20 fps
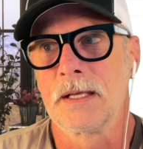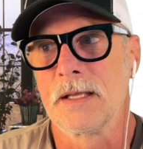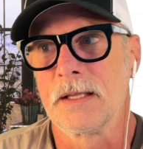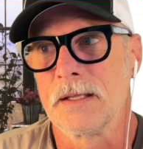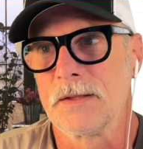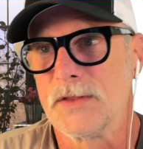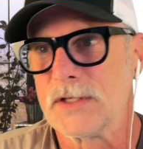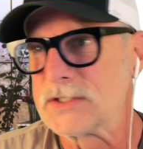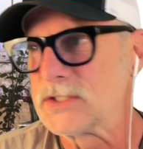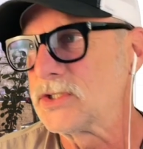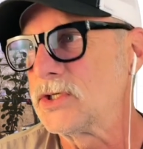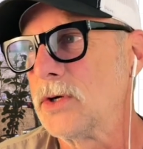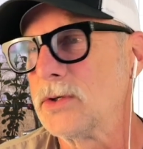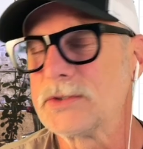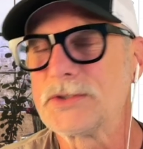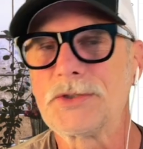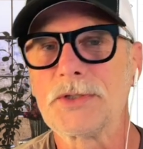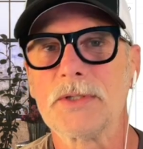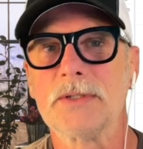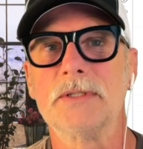The
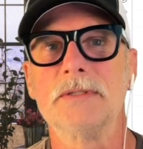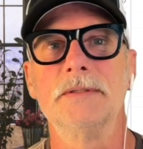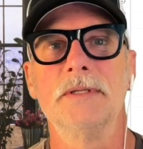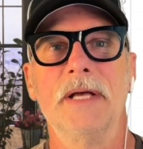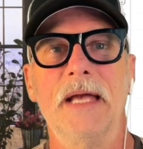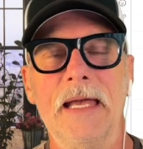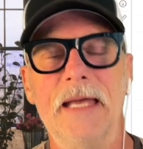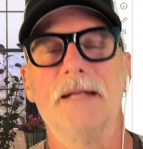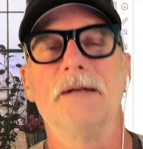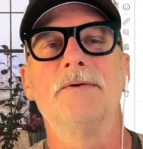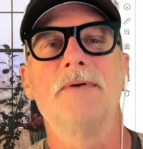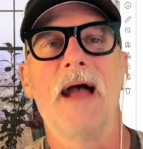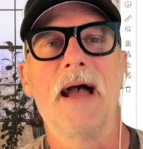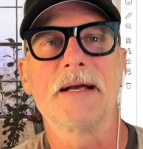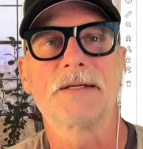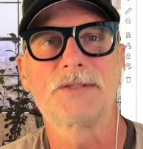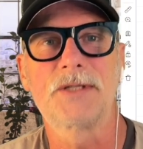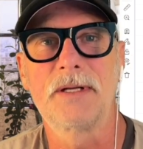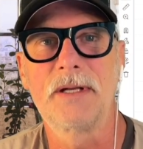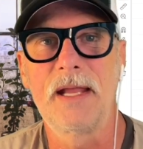social
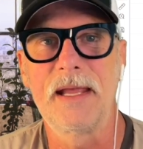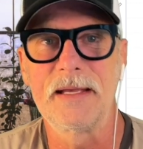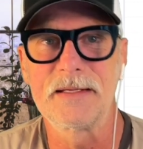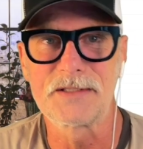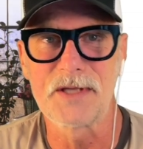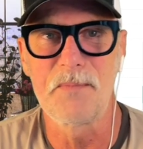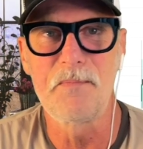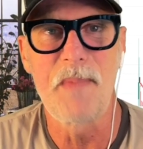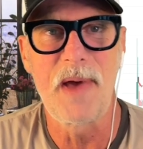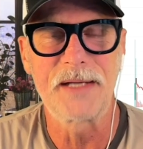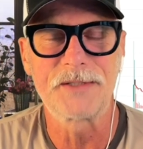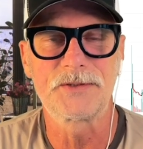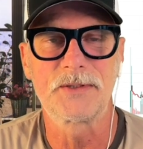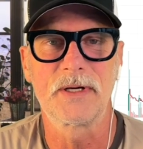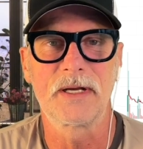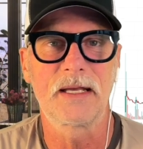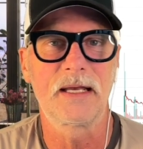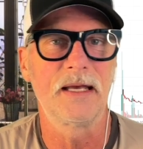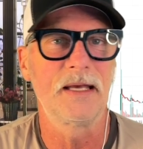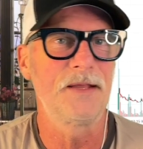interaction is a
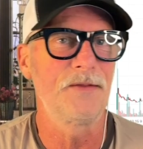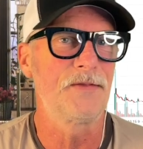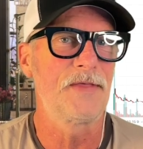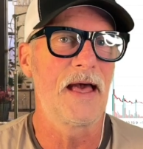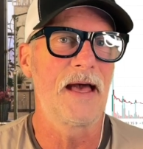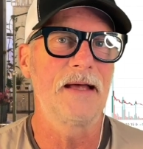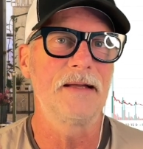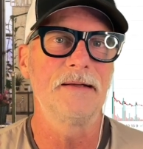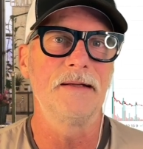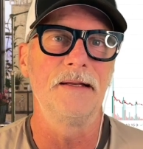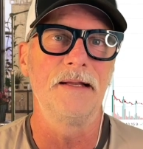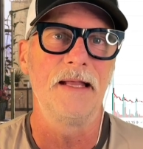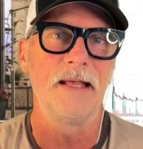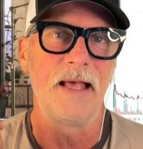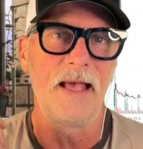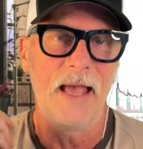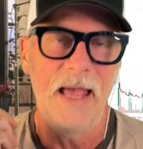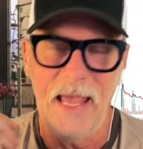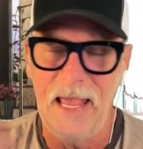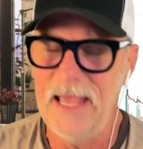metric that
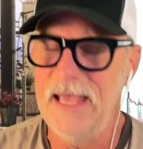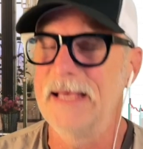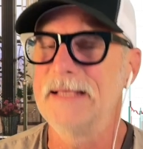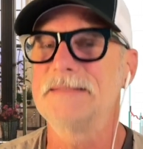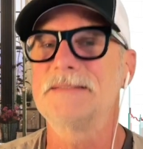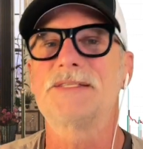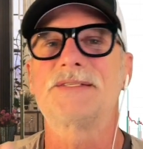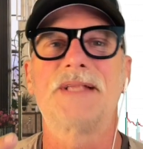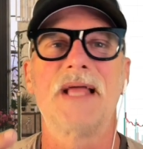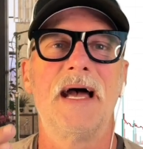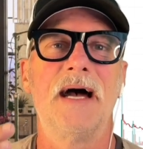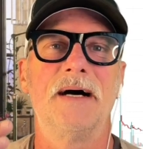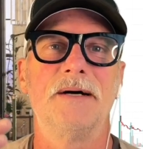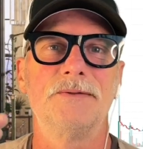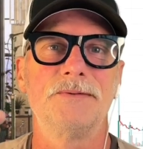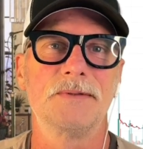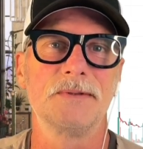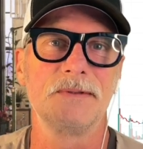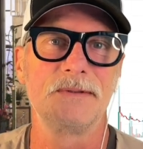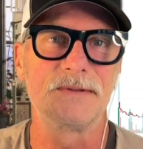hands
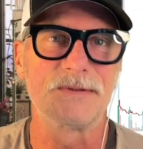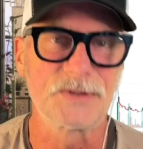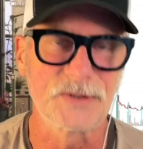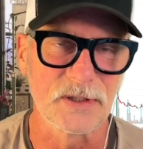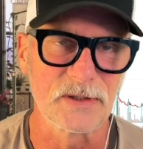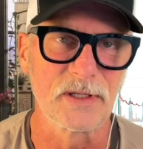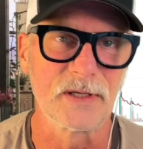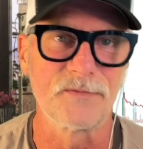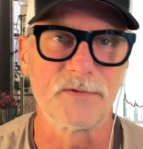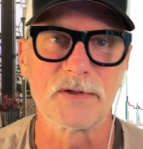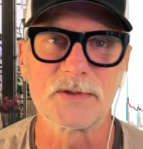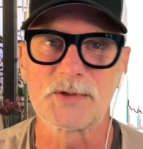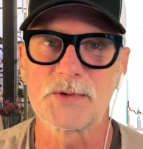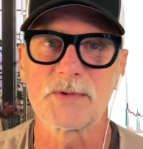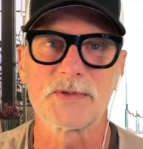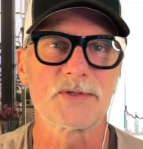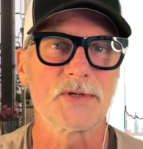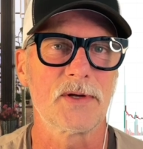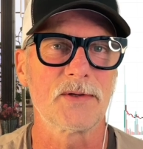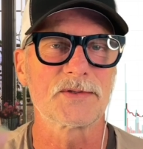down delivers
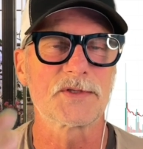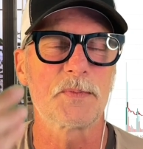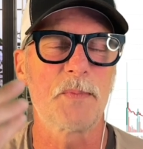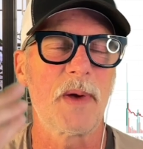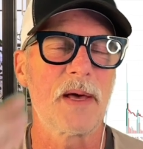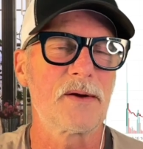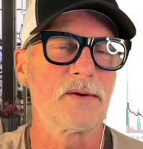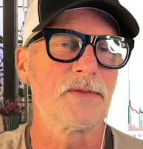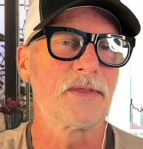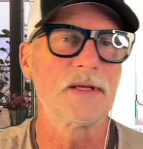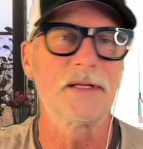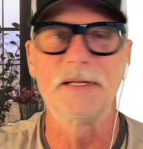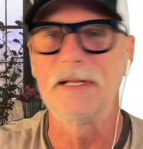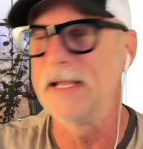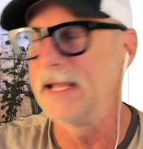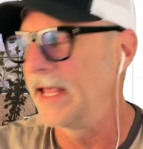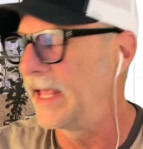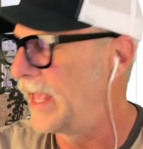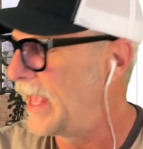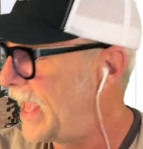results better than
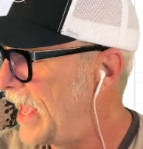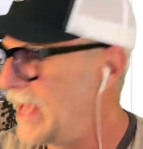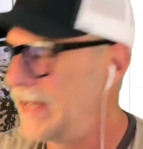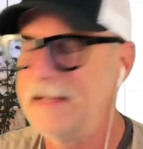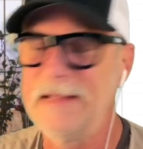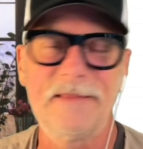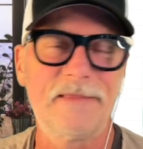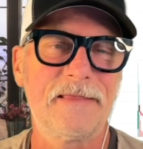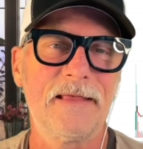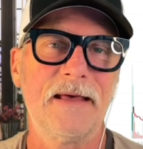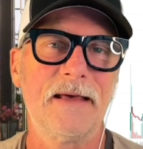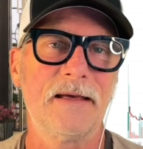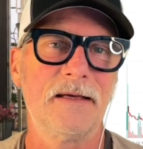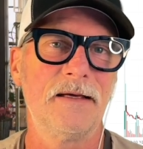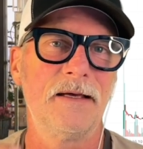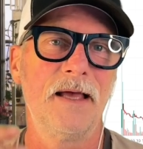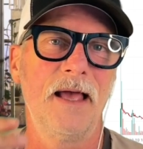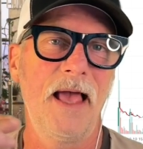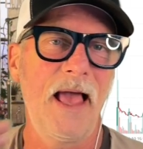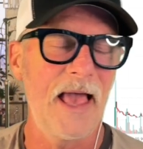
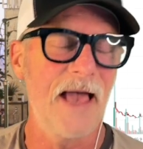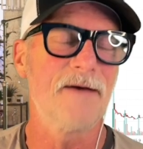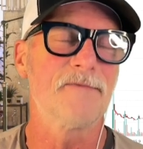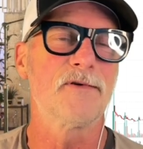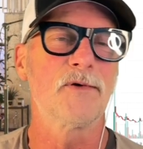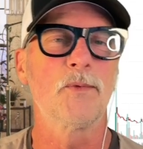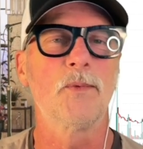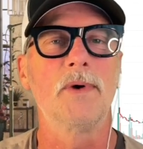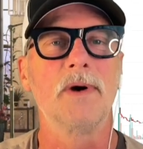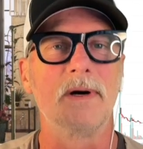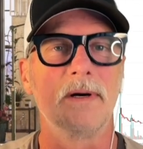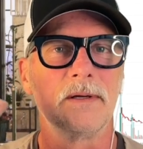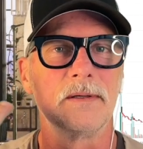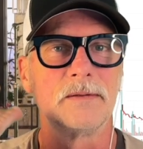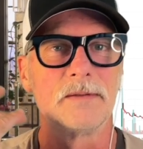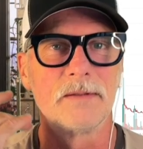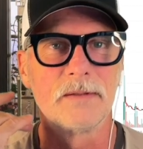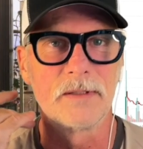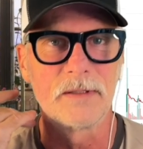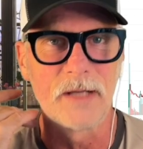anything ever
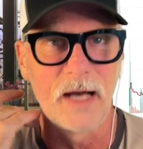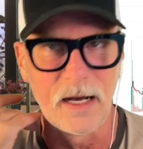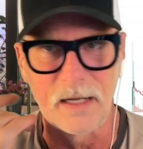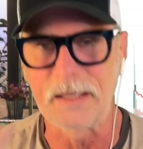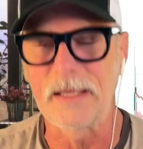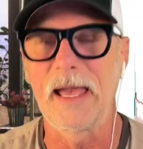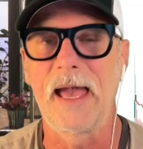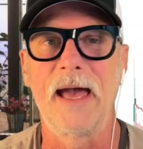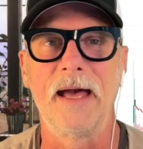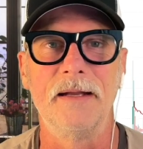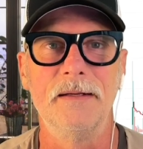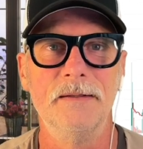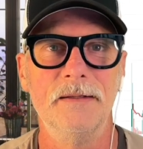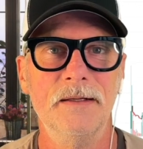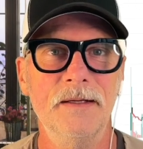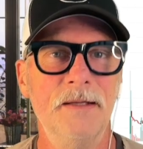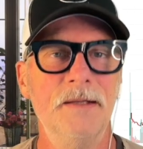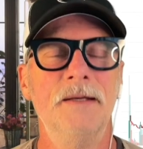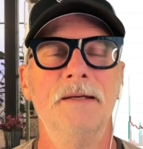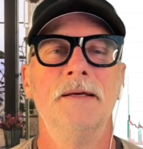will again.
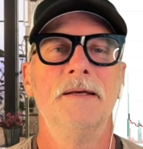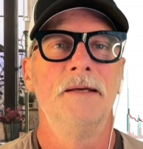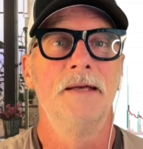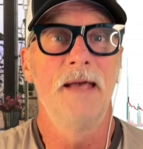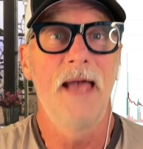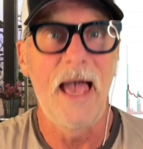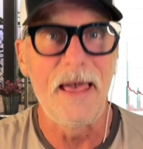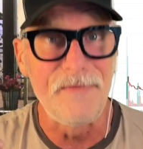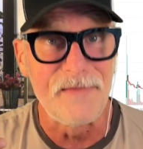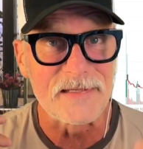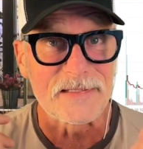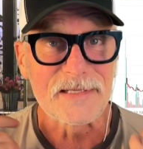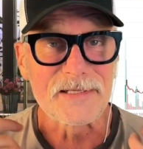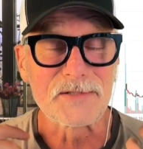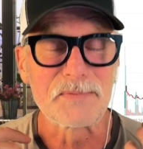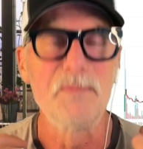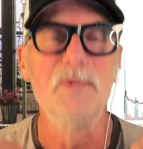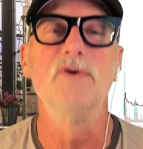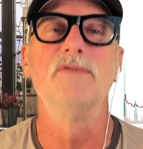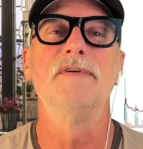And this is
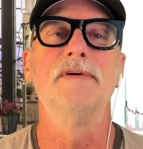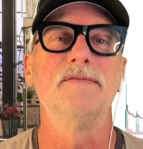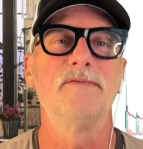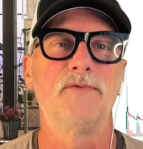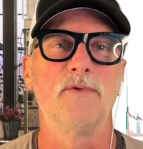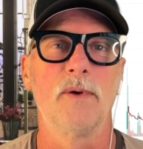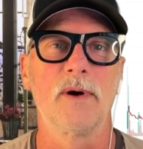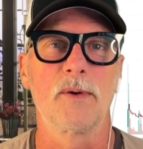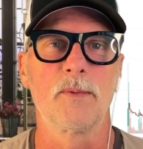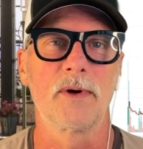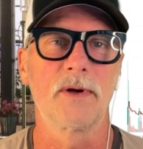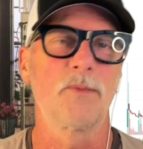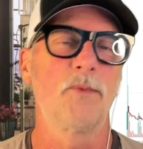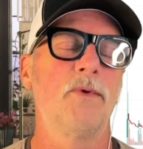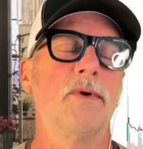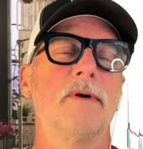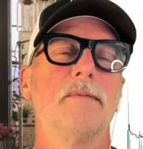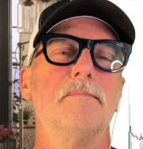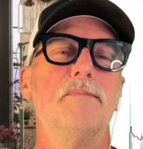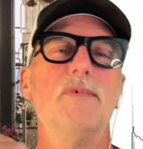moving forward.
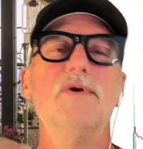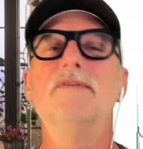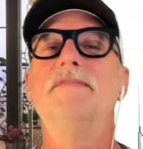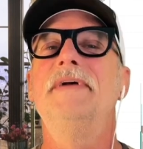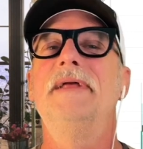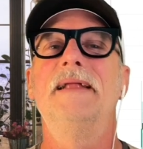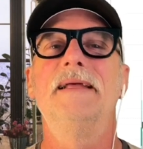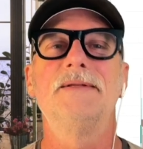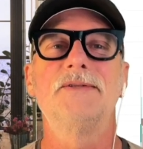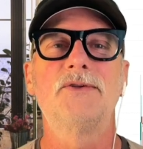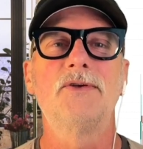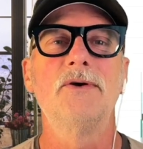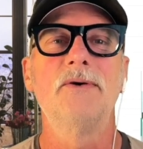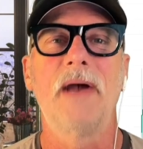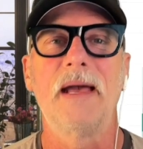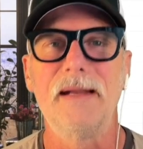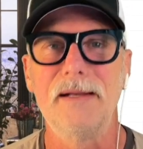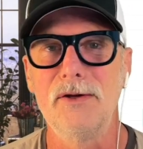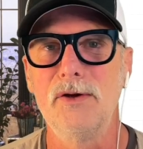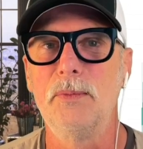We're moving into
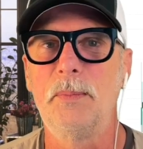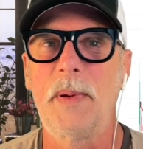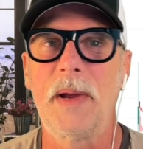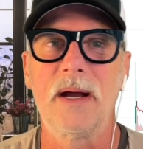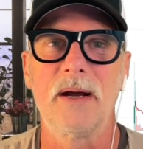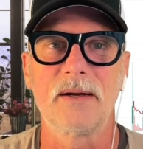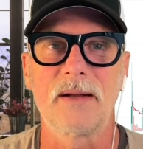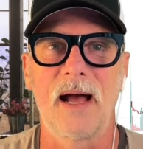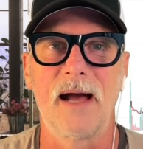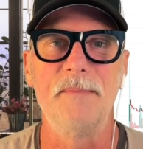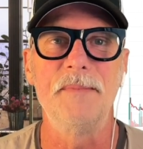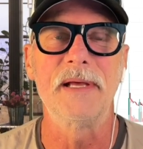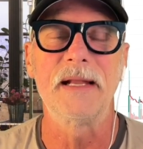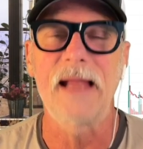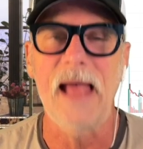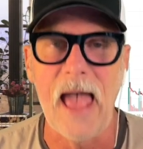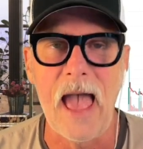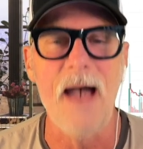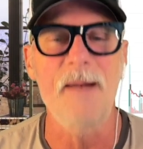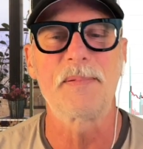a new paradigm. It
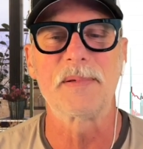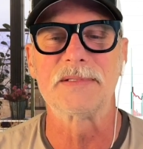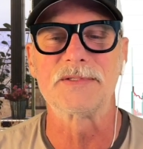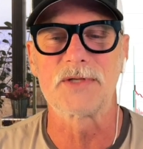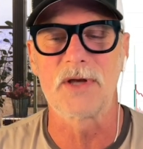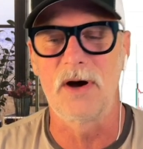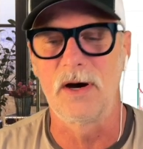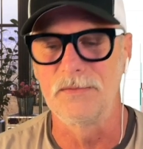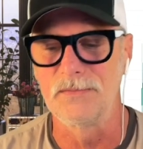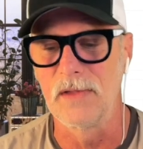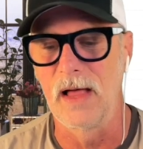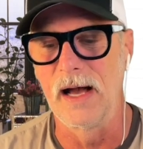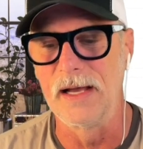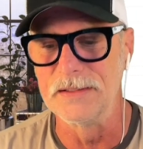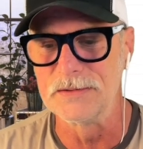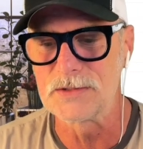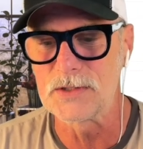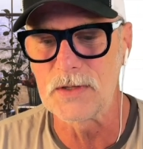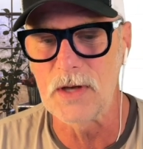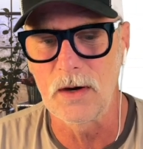happens online.
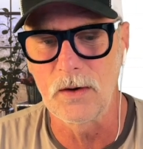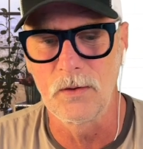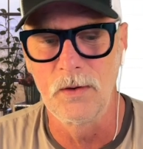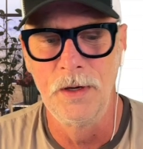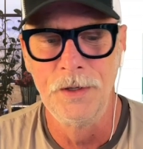So